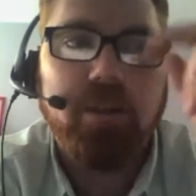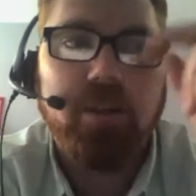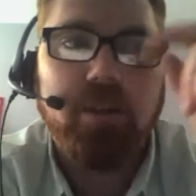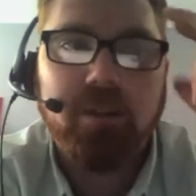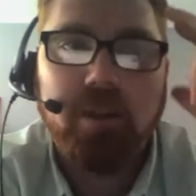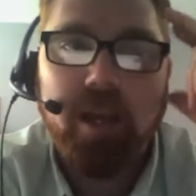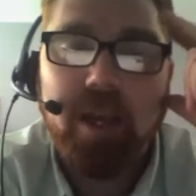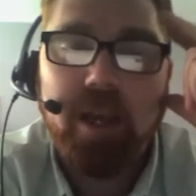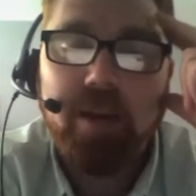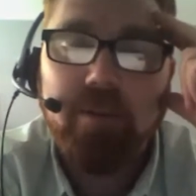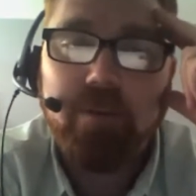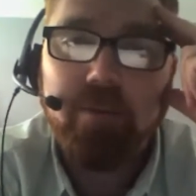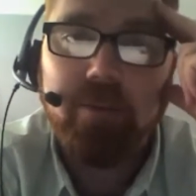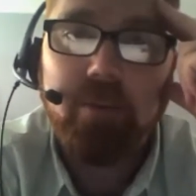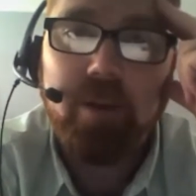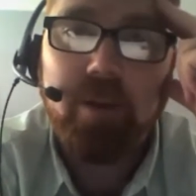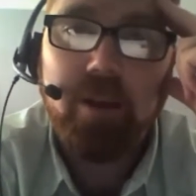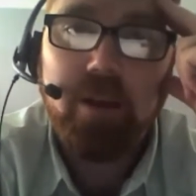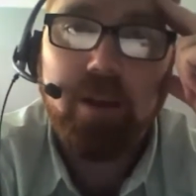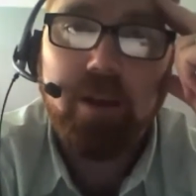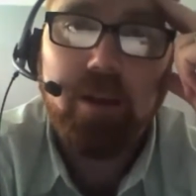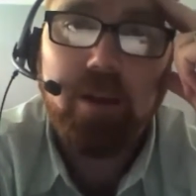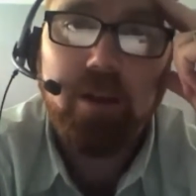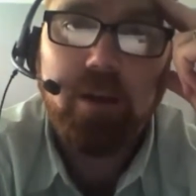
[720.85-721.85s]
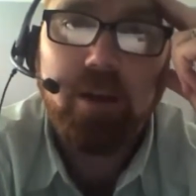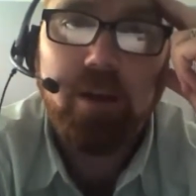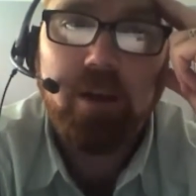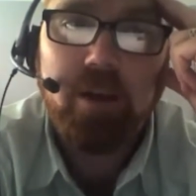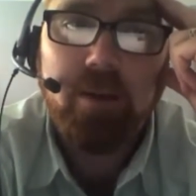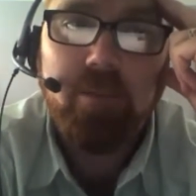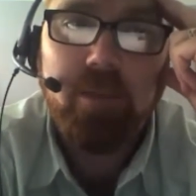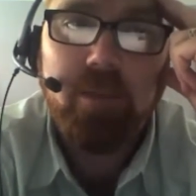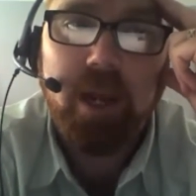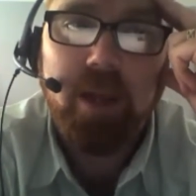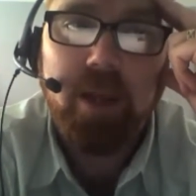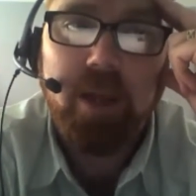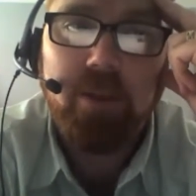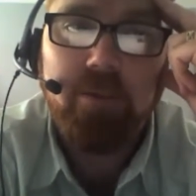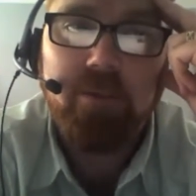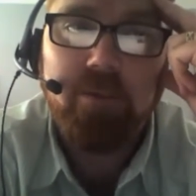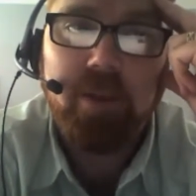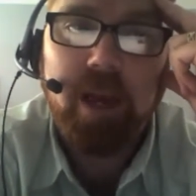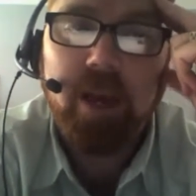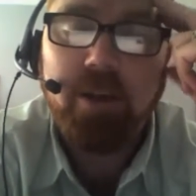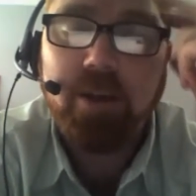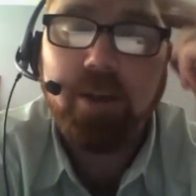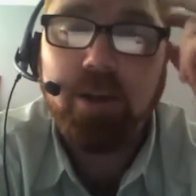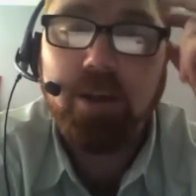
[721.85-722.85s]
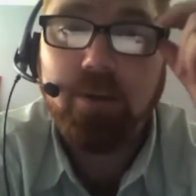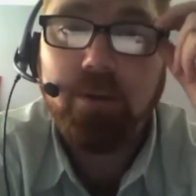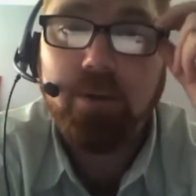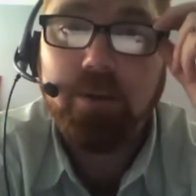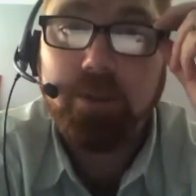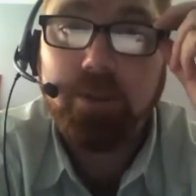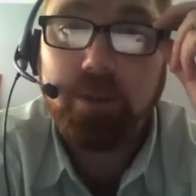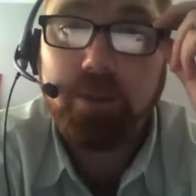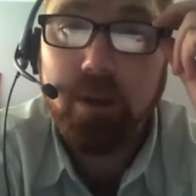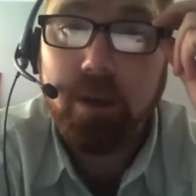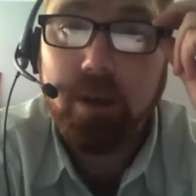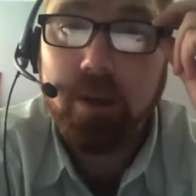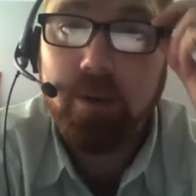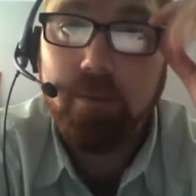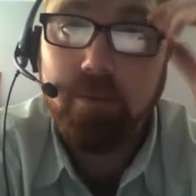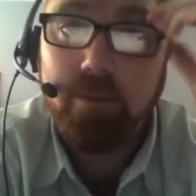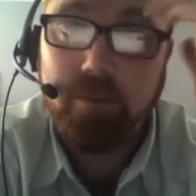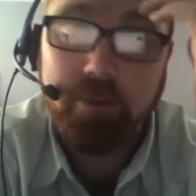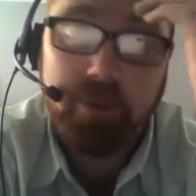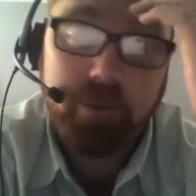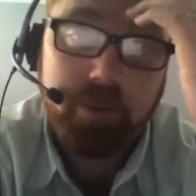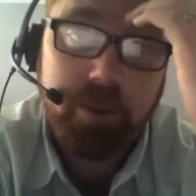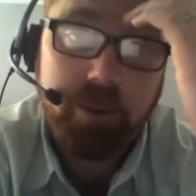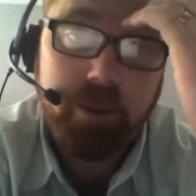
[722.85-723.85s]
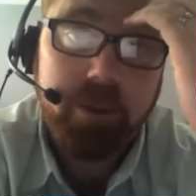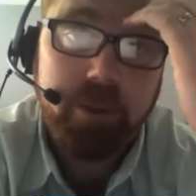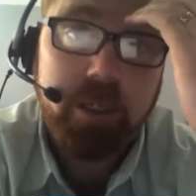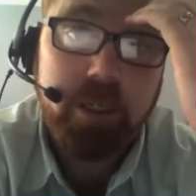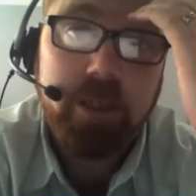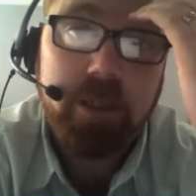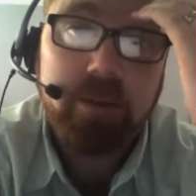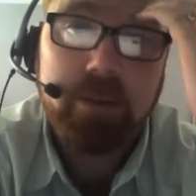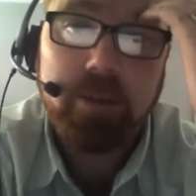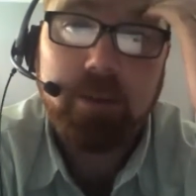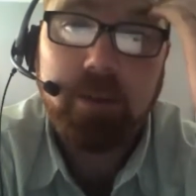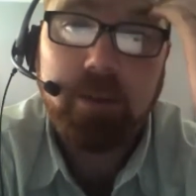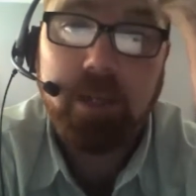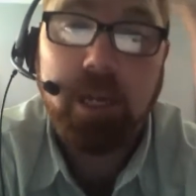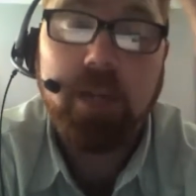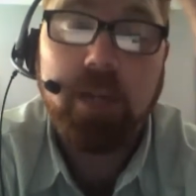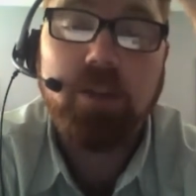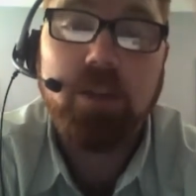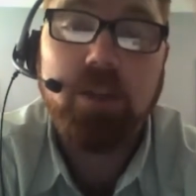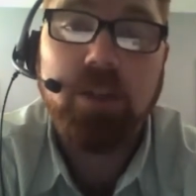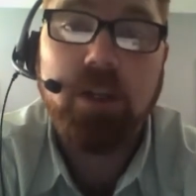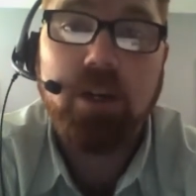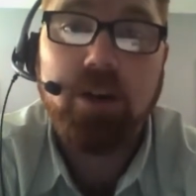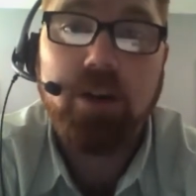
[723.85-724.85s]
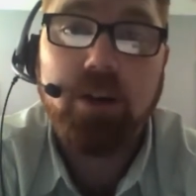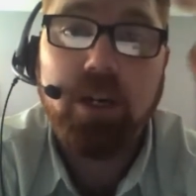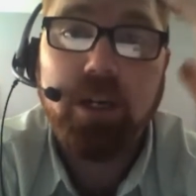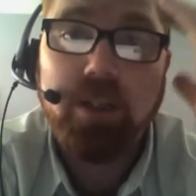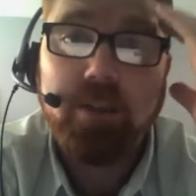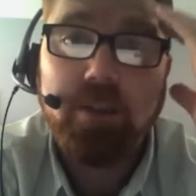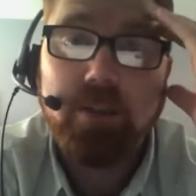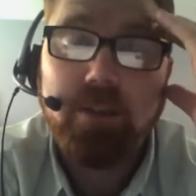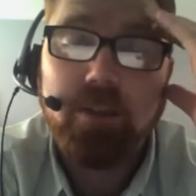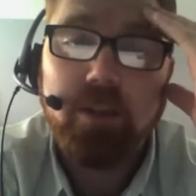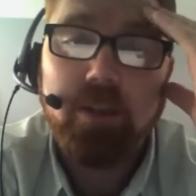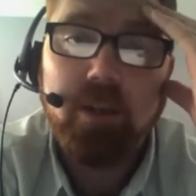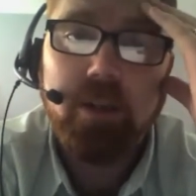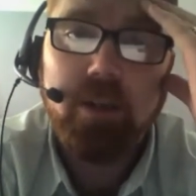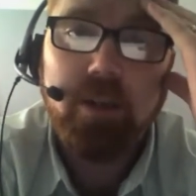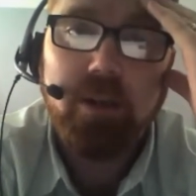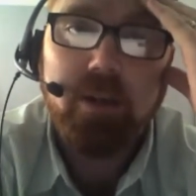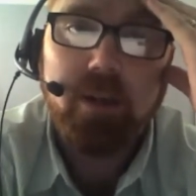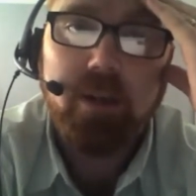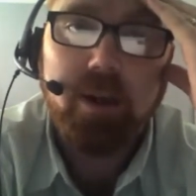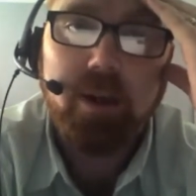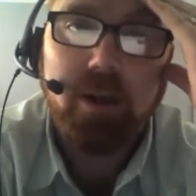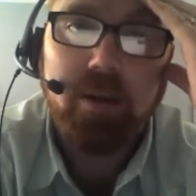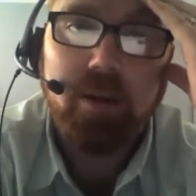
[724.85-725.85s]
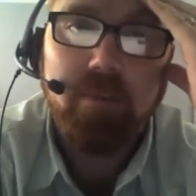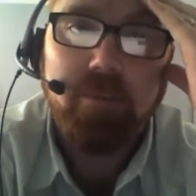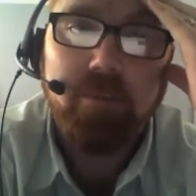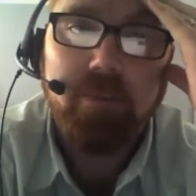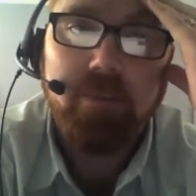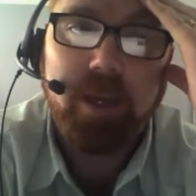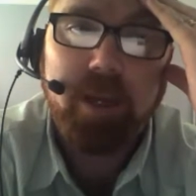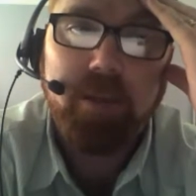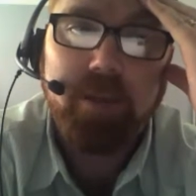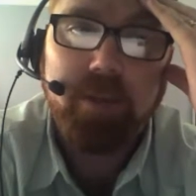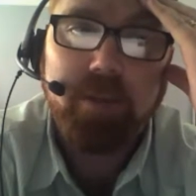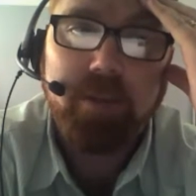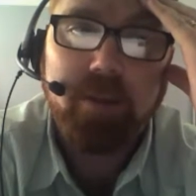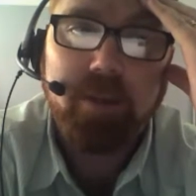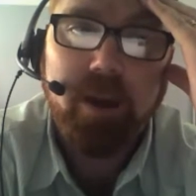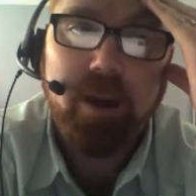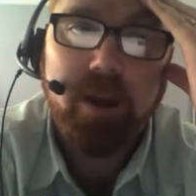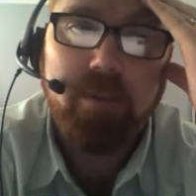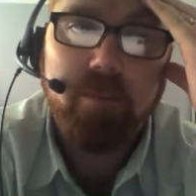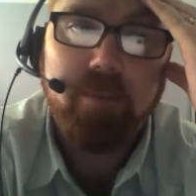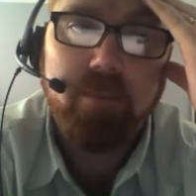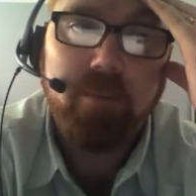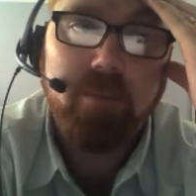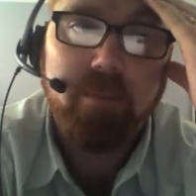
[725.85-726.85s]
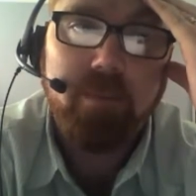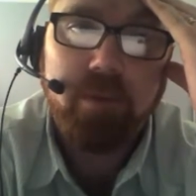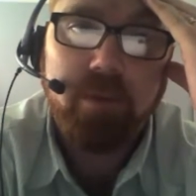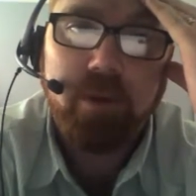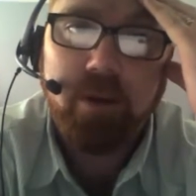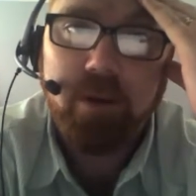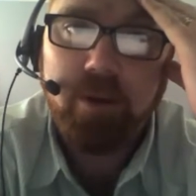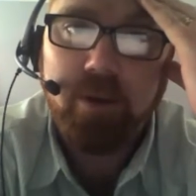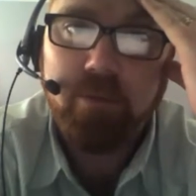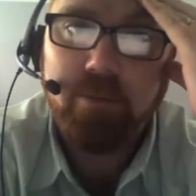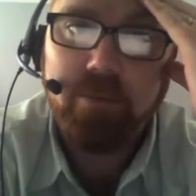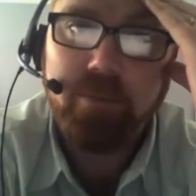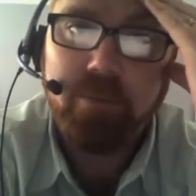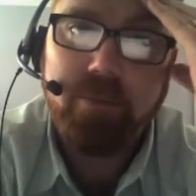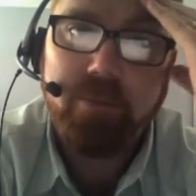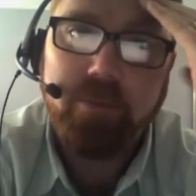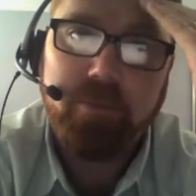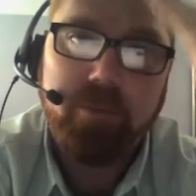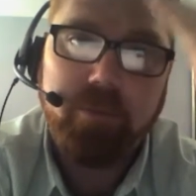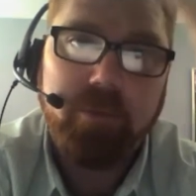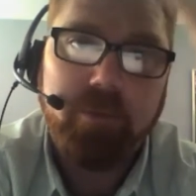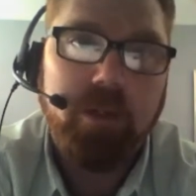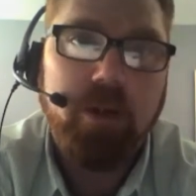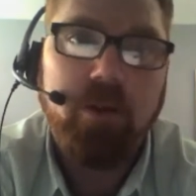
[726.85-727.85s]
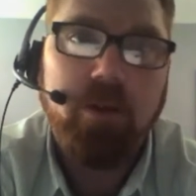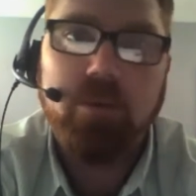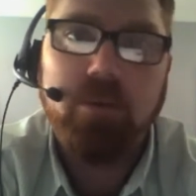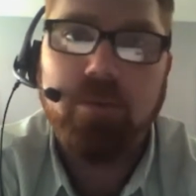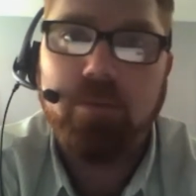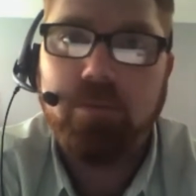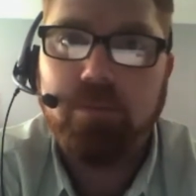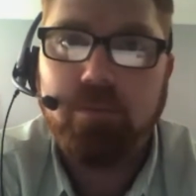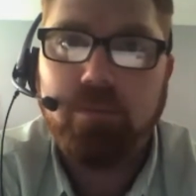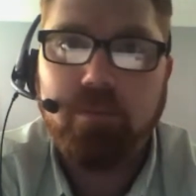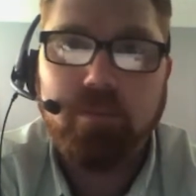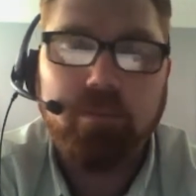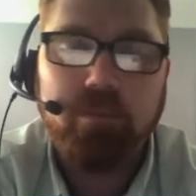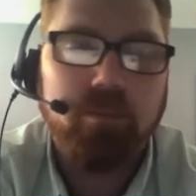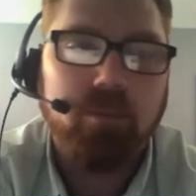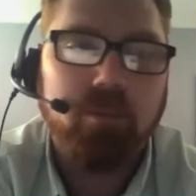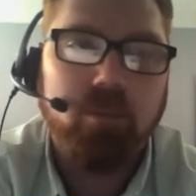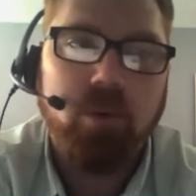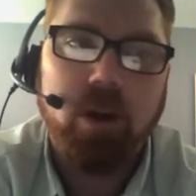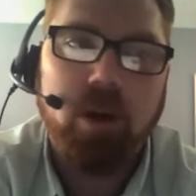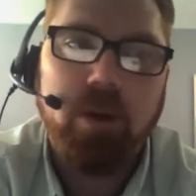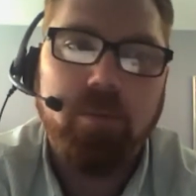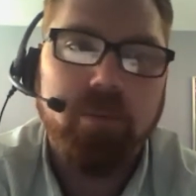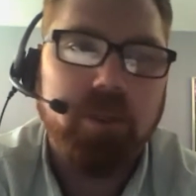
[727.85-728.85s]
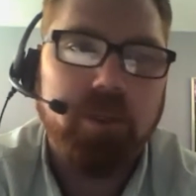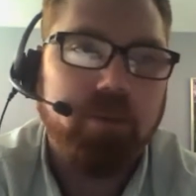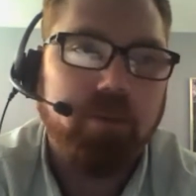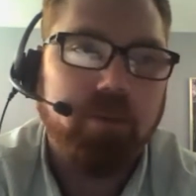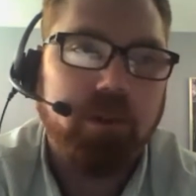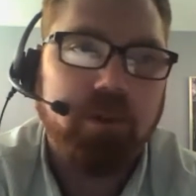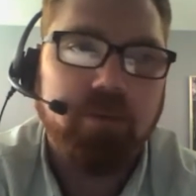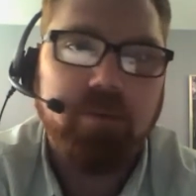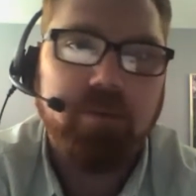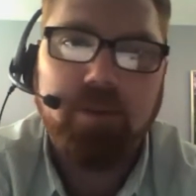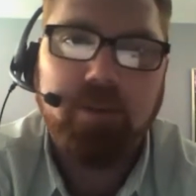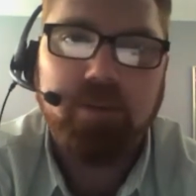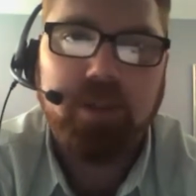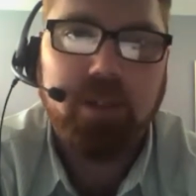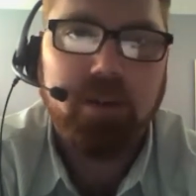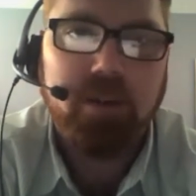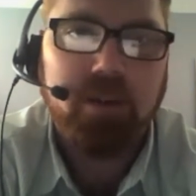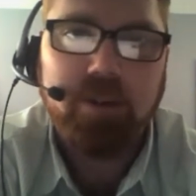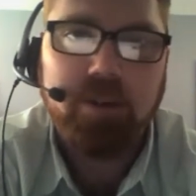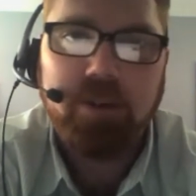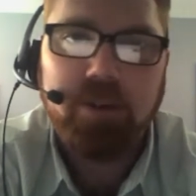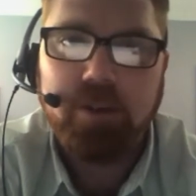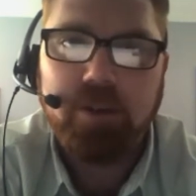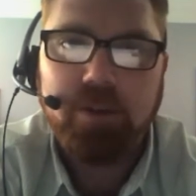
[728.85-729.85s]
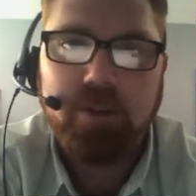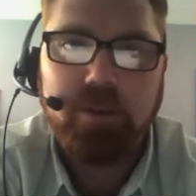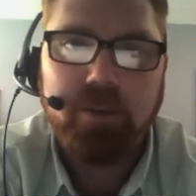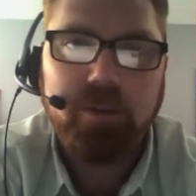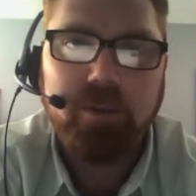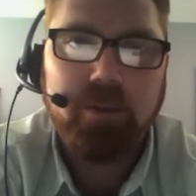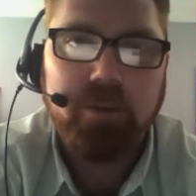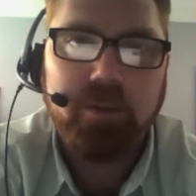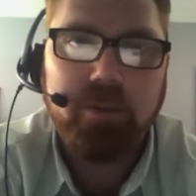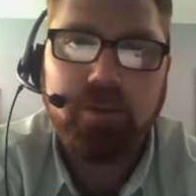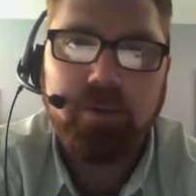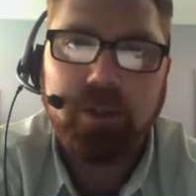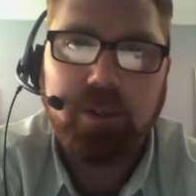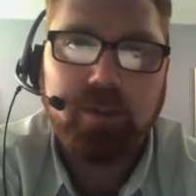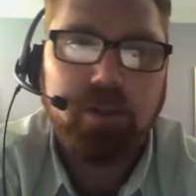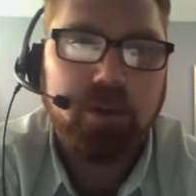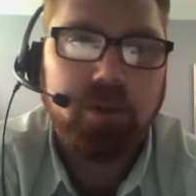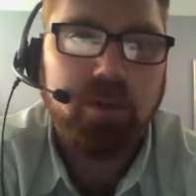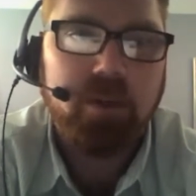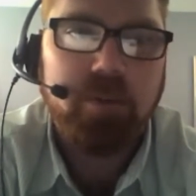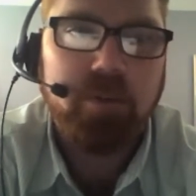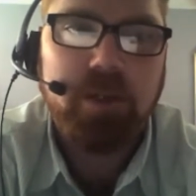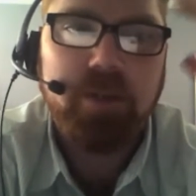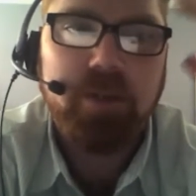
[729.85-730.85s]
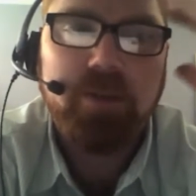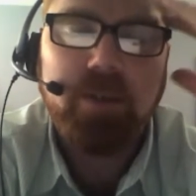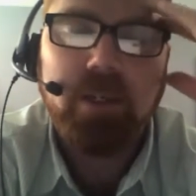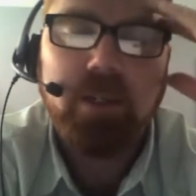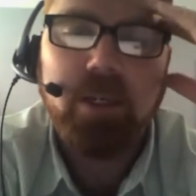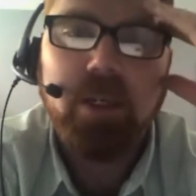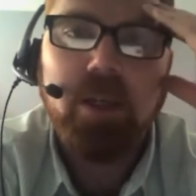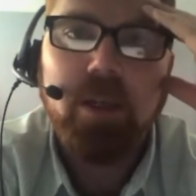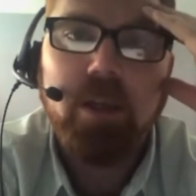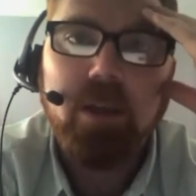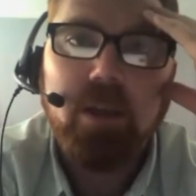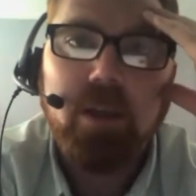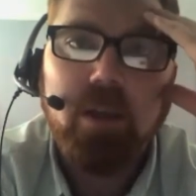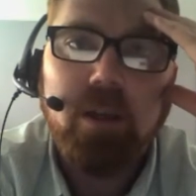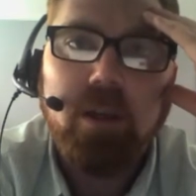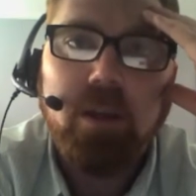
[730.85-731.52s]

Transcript: the life um, and the values of the Middle East, the ancient Near East, um, at the time of, you know, what, between 1500 and 600 BC,